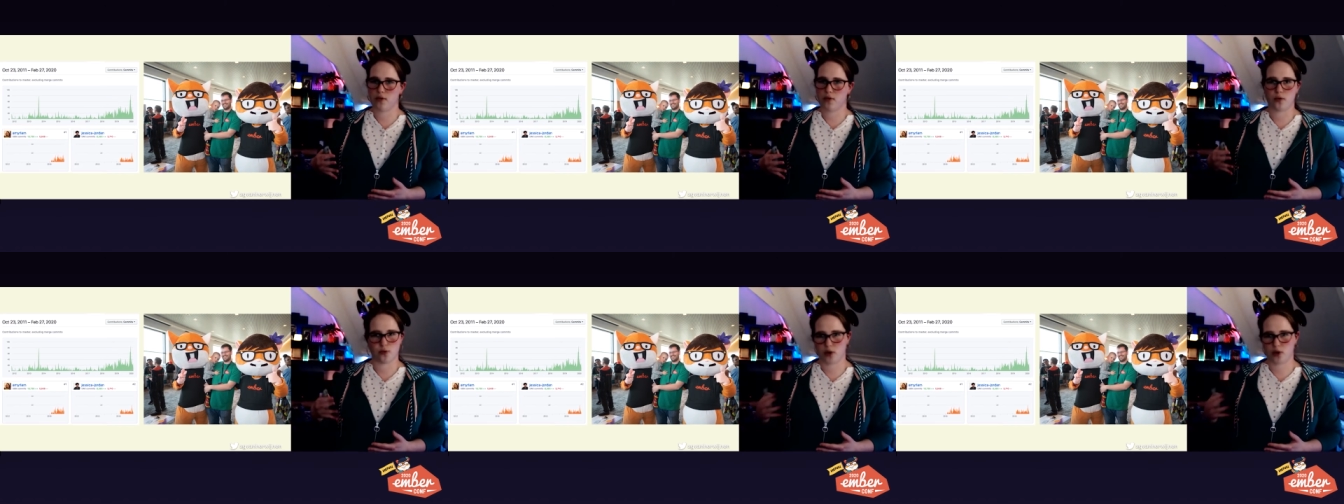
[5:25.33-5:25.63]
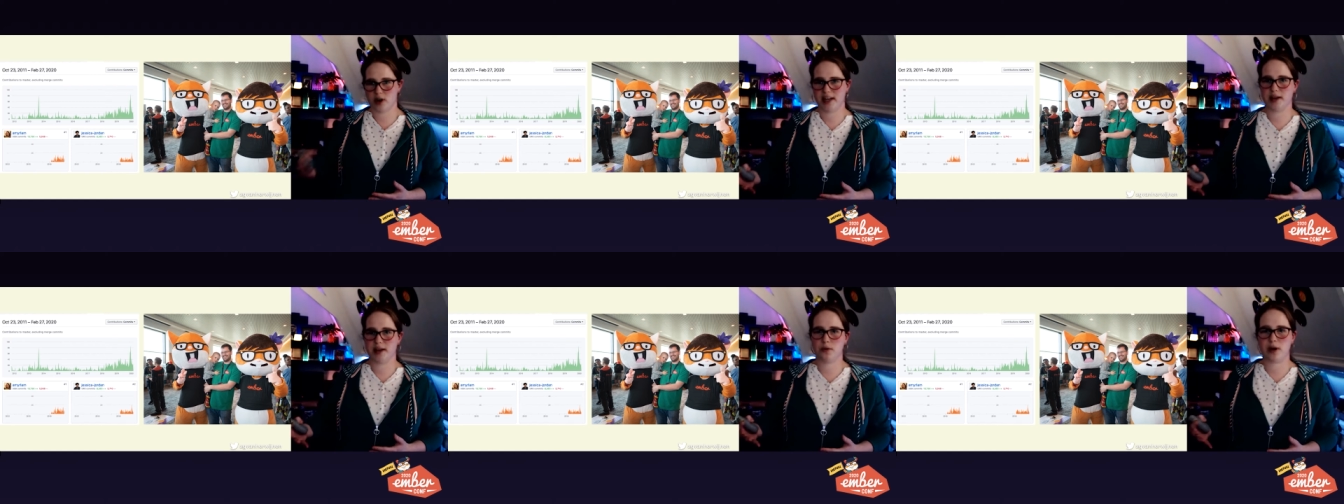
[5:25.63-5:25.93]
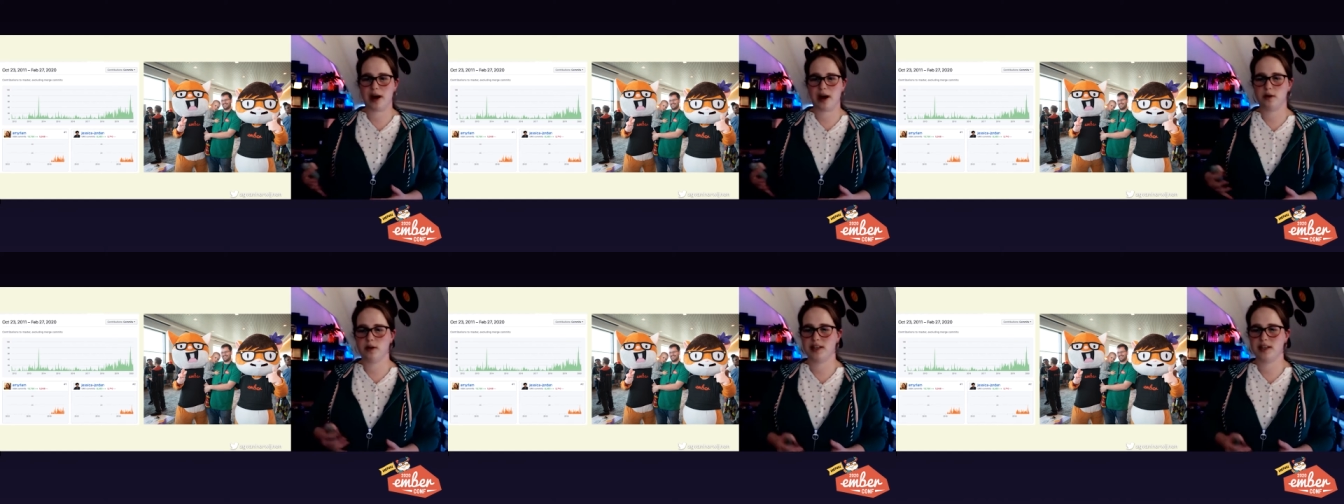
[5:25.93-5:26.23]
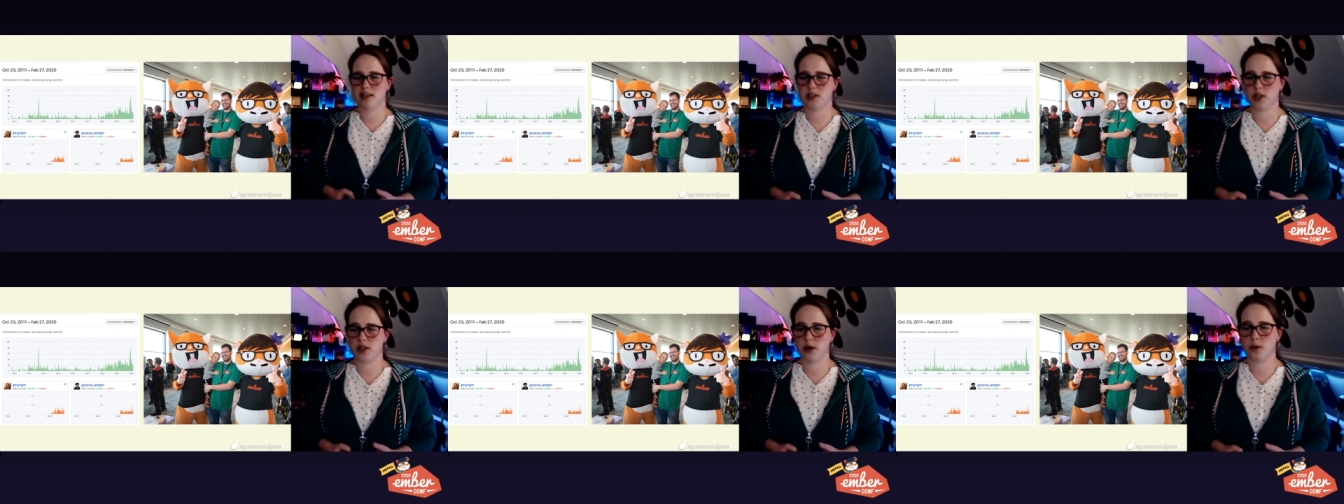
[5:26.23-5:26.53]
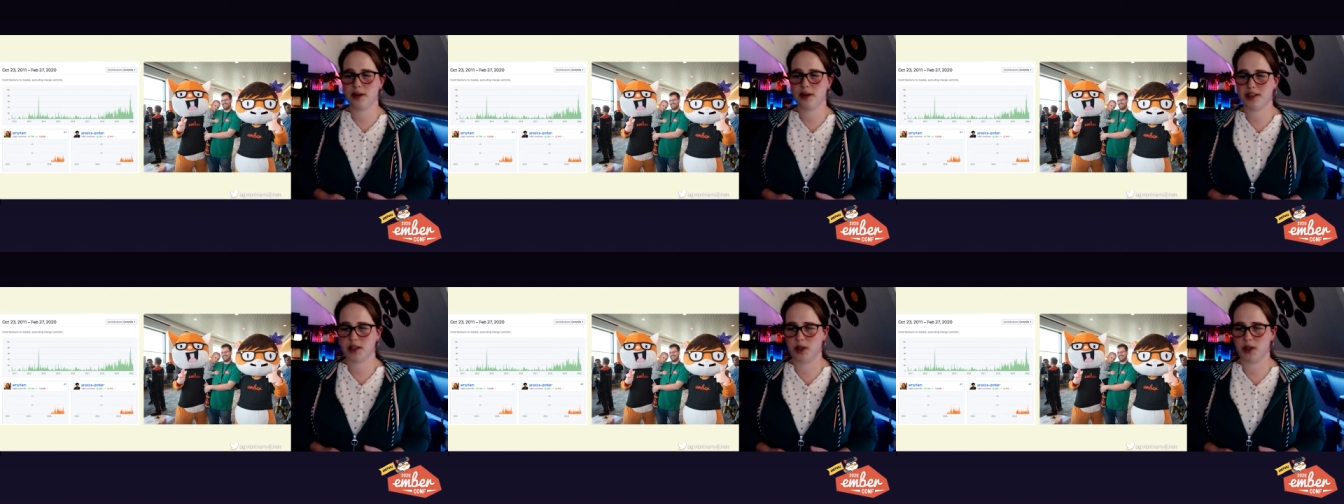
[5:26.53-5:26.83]
running around in a
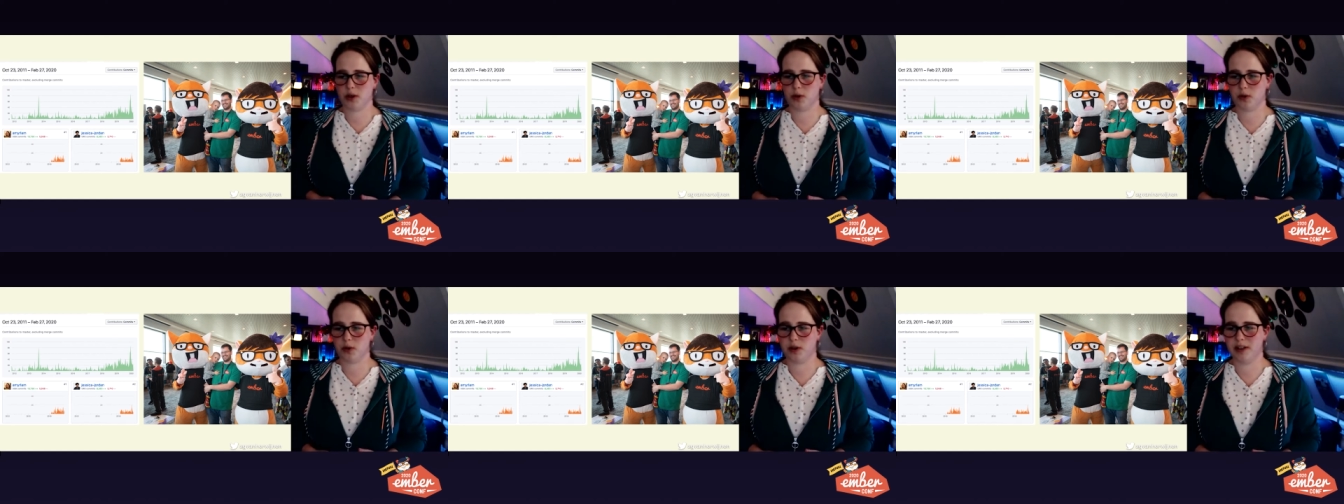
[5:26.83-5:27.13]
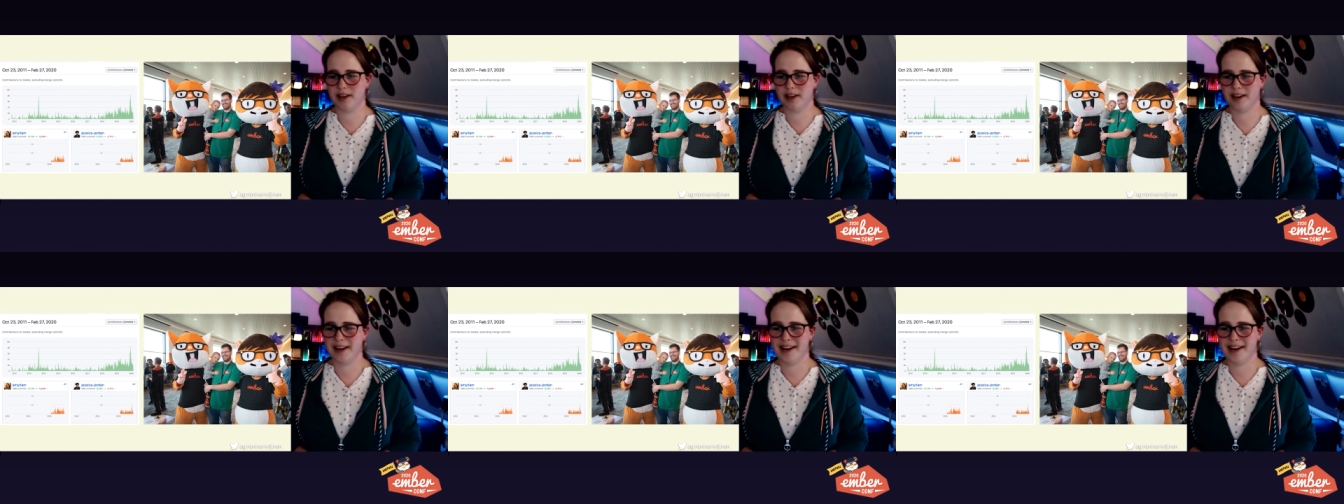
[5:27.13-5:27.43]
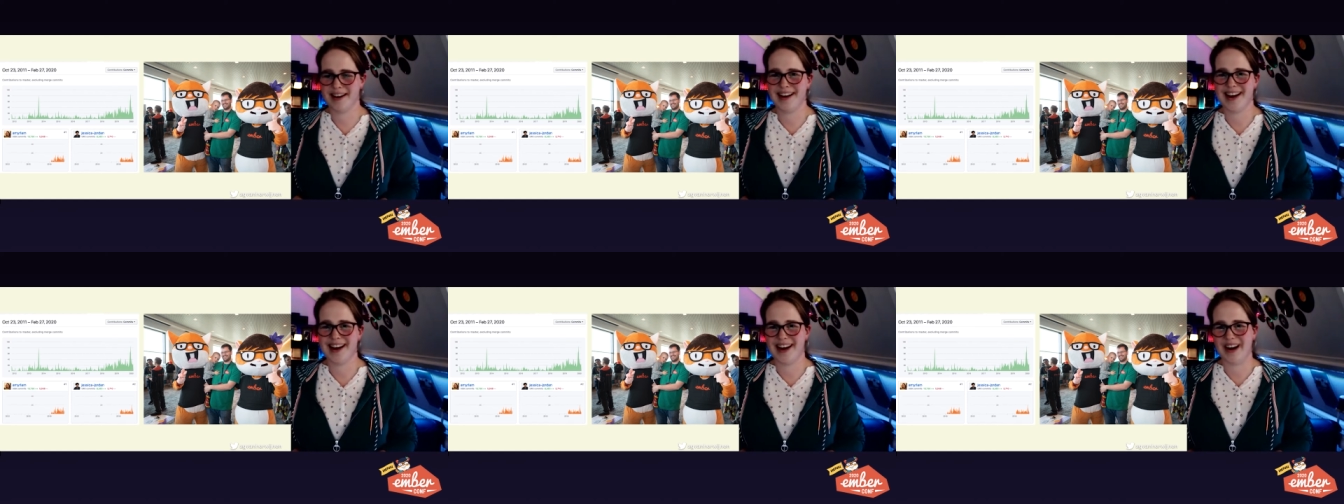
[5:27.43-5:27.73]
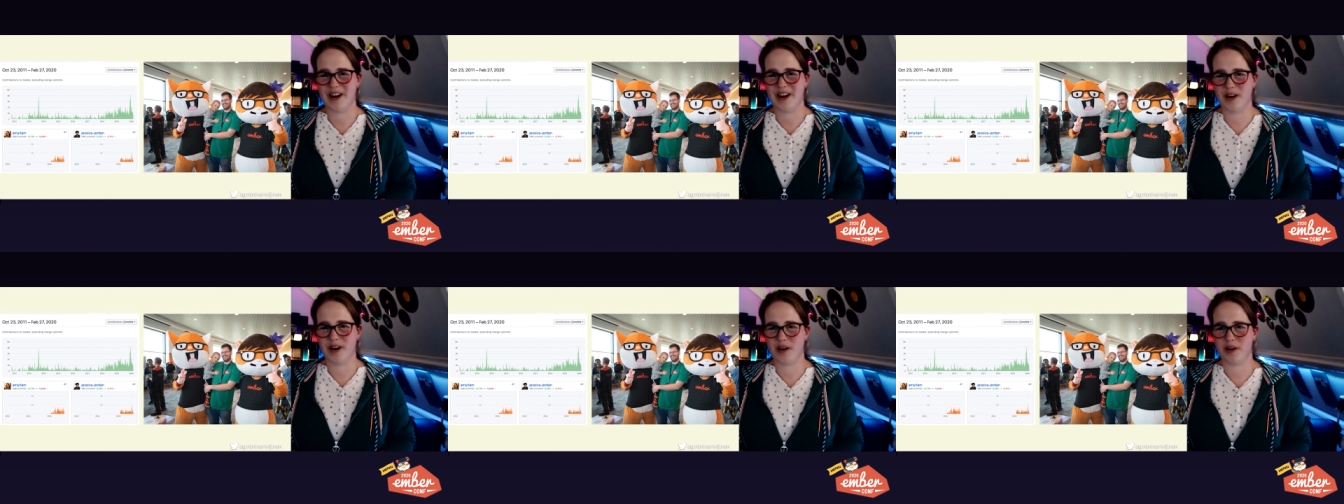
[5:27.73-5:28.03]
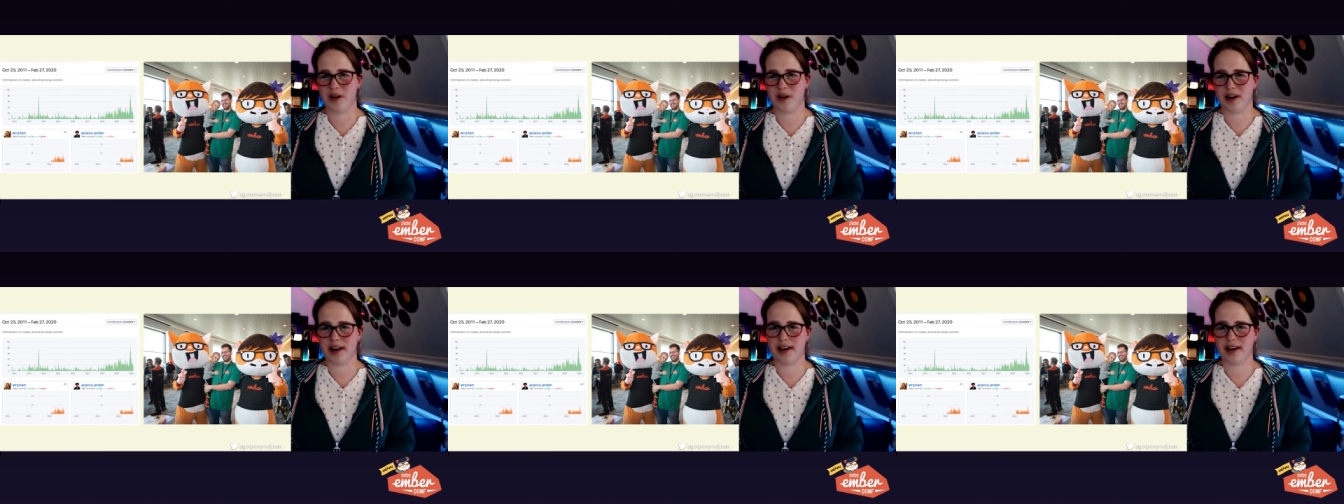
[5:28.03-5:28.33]
Zoey suit
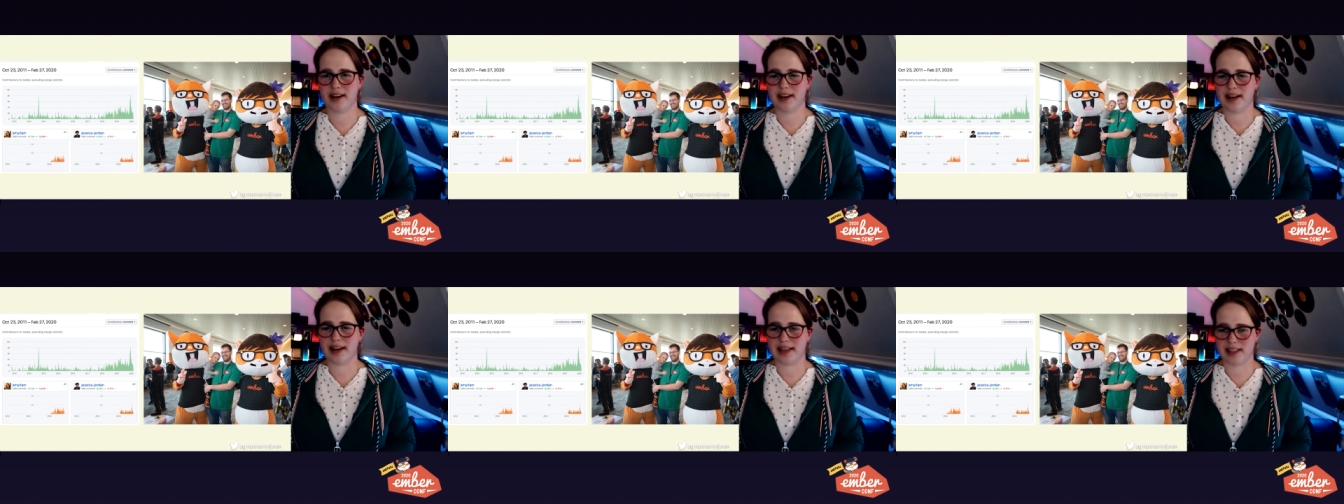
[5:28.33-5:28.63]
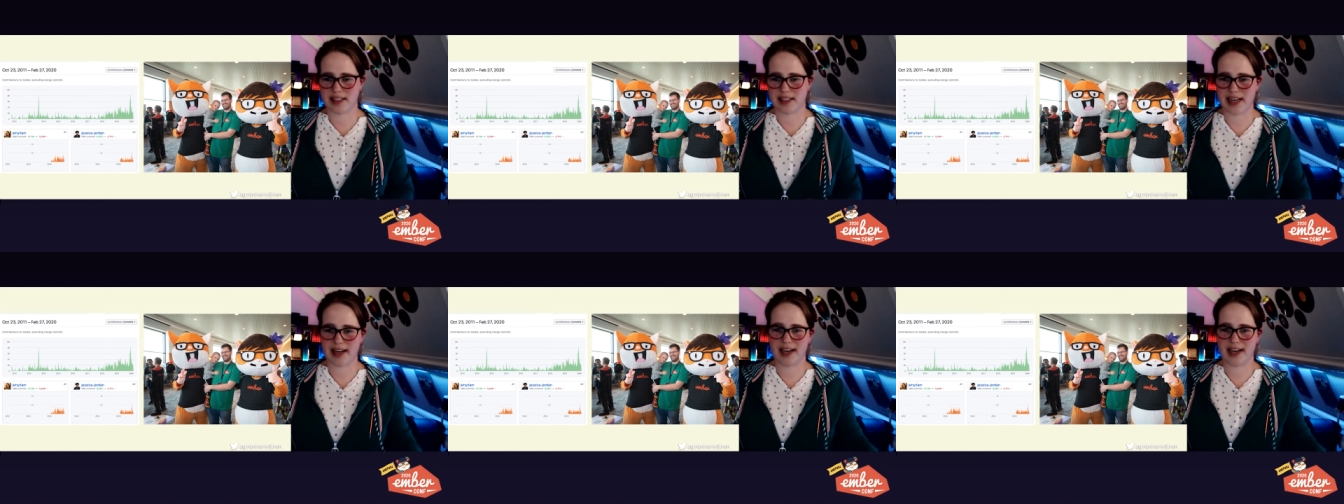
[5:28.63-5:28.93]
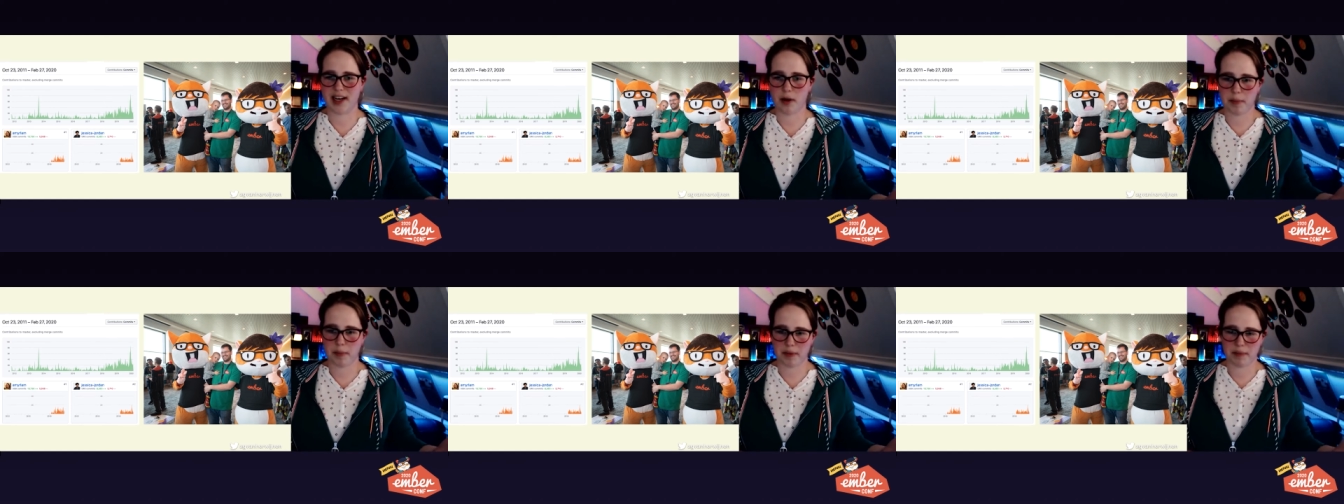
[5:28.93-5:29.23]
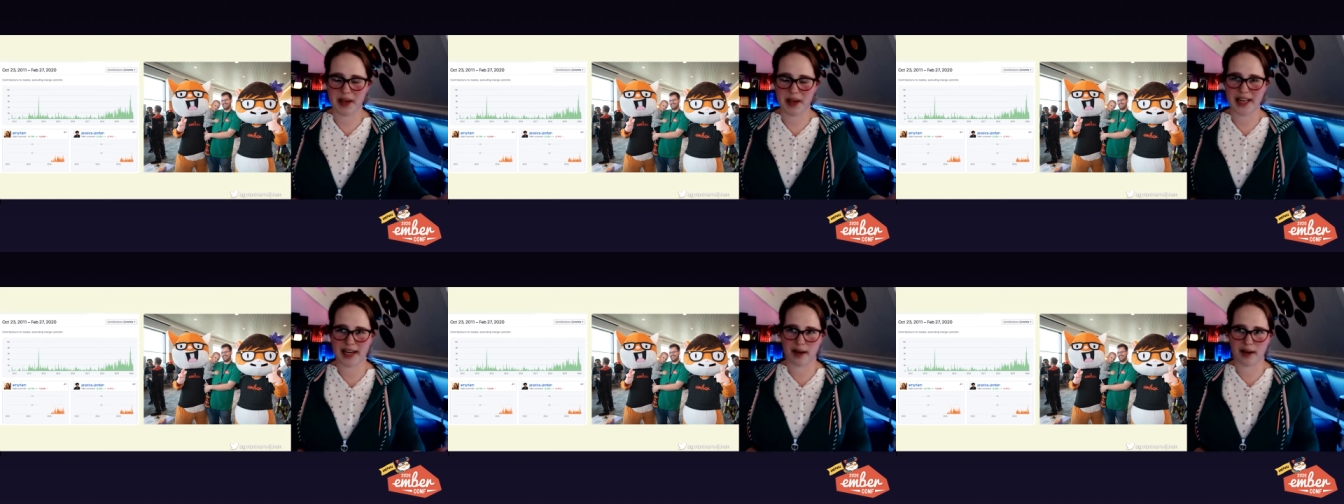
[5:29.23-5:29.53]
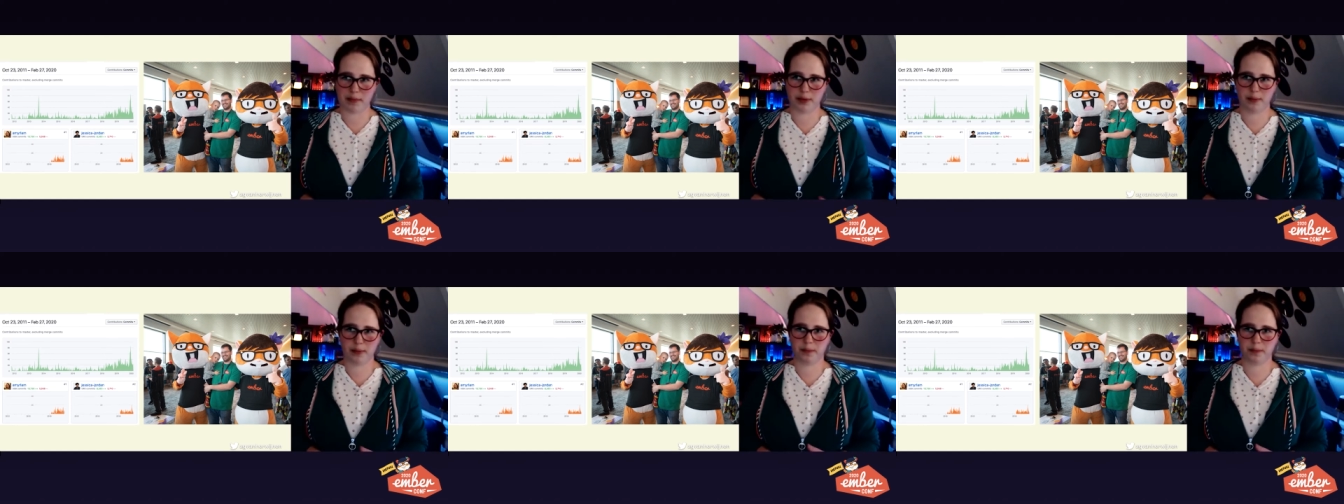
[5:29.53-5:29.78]
or setting up a meetup.